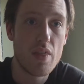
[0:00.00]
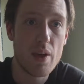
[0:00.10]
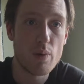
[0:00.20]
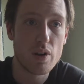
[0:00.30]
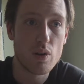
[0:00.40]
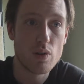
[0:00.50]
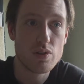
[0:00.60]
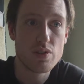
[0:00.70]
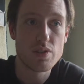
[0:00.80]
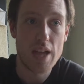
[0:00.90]
There were
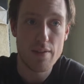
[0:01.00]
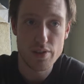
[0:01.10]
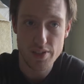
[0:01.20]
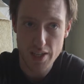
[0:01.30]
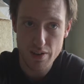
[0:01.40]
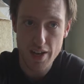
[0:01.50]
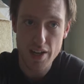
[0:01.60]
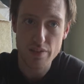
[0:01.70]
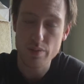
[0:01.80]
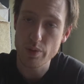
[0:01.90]
calls to have her
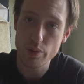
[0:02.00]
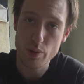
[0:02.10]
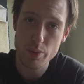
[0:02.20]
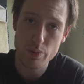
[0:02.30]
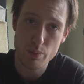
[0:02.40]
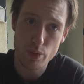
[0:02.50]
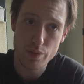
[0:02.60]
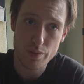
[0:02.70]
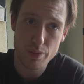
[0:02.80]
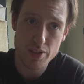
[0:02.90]
segregated from the group and
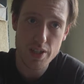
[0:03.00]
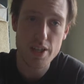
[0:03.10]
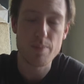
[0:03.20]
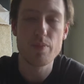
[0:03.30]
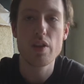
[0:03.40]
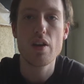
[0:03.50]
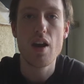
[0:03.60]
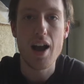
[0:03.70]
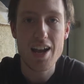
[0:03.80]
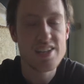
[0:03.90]
removed from the team.
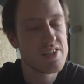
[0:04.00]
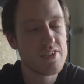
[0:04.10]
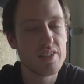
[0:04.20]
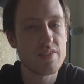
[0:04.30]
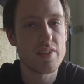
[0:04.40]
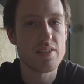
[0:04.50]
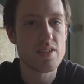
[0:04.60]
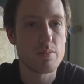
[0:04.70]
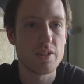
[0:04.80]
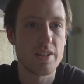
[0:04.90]
I initially felt
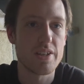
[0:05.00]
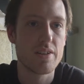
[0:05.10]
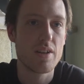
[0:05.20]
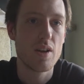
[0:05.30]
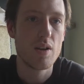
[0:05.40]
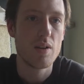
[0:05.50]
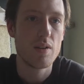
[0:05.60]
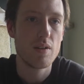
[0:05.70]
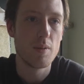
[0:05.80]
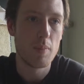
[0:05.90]
similarly,
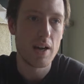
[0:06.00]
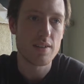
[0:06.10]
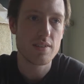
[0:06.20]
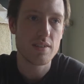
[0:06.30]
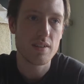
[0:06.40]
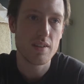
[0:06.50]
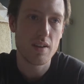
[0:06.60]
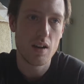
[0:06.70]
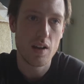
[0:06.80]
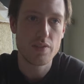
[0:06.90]
but
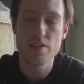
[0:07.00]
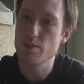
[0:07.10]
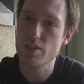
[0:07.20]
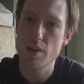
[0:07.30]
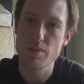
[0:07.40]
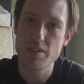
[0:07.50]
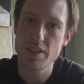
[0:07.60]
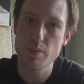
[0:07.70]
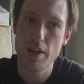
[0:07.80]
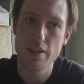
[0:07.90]
after some time to
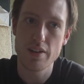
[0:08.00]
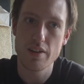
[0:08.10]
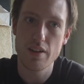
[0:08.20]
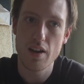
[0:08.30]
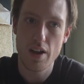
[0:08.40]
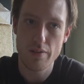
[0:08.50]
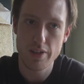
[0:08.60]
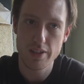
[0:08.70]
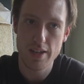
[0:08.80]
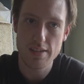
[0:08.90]
think about it, I
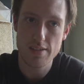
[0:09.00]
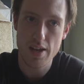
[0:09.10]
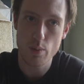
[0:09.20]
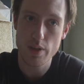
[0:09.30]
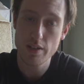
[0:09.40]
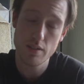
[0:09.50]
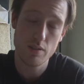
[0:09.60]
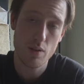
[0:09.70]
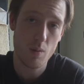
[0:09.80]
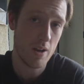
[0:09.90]
realised that we didn't
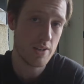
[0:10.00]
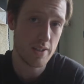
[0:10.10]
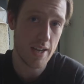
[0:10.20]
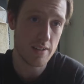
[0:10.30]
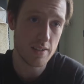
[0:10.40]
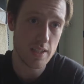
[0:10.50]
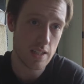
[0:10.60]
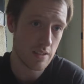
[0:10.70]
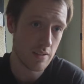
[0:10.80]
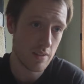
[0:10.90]
know why she hadn't
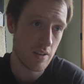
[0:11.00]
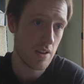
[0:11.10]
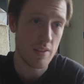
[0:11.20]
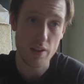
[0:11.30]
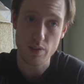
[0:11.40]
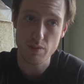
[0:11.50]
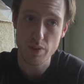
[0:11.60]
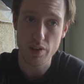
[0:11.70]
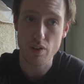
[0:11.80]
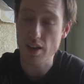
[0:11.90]
attended. There could have
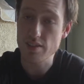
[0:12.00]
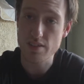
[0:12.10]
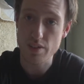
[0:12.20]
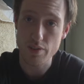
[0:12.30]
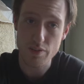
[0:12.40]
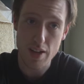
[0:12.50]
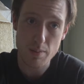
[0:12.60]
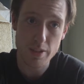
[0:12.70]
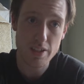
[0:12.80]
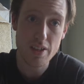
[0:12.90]
been a crisis in her
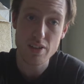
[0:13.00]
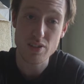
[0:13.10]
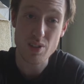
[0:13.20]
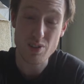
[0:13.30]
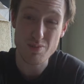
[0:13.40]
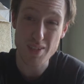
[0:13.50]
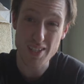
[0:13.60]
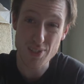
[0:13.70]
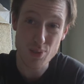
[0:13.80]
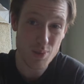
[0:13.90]
family, she could have been
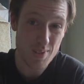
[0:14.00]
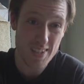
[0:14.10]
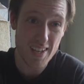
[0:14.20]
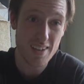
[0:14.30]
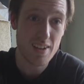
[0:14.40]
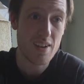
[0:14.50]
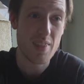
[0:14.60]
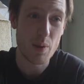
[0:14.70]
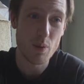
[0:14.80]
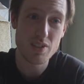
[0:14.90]
injured or sick.
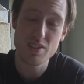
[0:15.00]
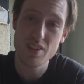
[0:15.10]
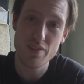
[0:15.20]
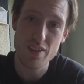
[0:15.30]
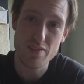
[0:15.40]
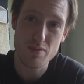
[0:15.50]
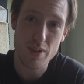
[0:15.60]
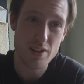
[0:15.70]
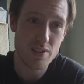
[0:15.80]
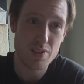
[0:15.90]
There wasn't enough
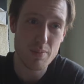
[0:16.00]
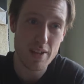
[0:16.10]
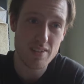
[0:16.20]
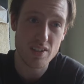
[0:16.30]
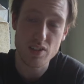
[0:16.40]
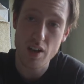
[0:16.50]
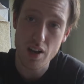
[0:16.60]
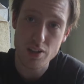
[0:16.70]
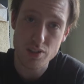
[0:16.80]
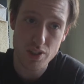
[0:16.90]
information to make such a
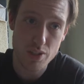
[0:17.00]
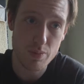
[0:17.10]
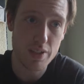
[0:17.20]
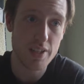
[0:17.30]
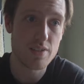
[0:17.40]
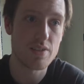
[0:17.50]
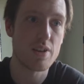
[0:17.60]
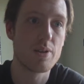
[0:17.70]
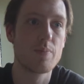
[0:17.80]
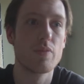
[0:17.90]
harsh judgment against her.